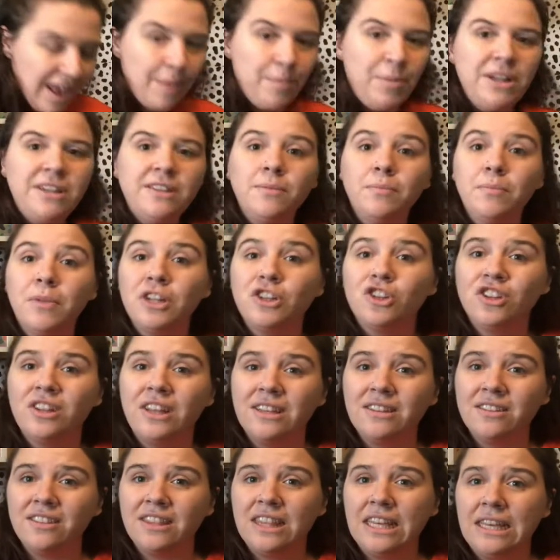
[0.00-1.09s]
picked up much
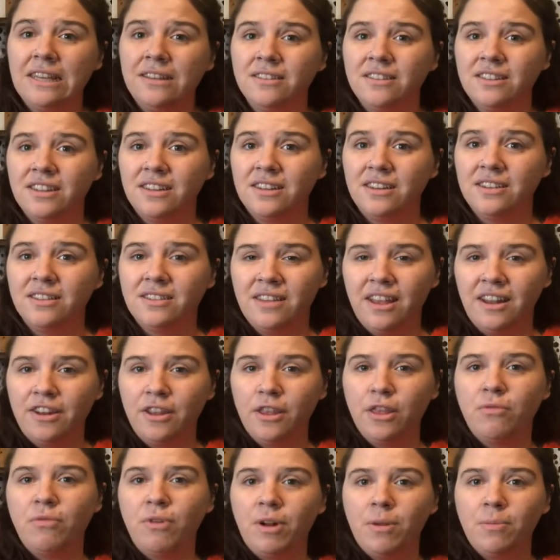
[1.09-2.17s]
less things to send a
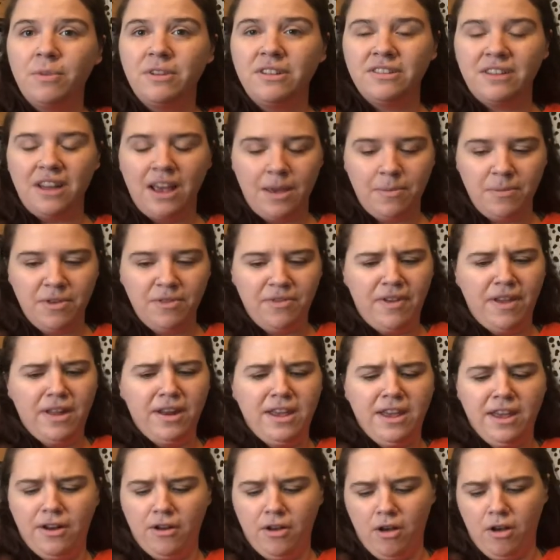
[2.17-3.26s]
Thrift up this time, if any
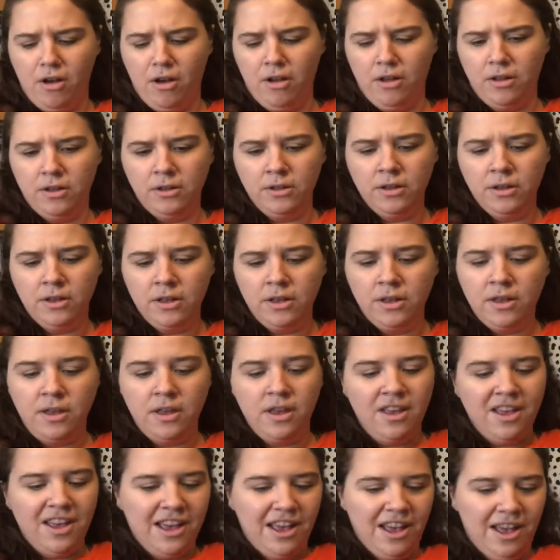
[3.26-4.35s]
at all.
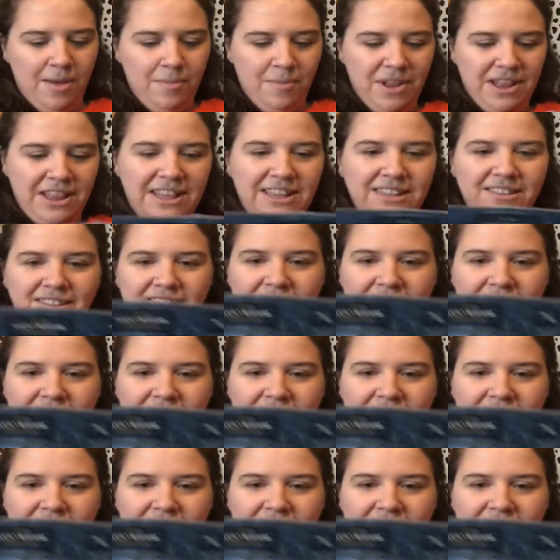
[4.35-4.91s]
But this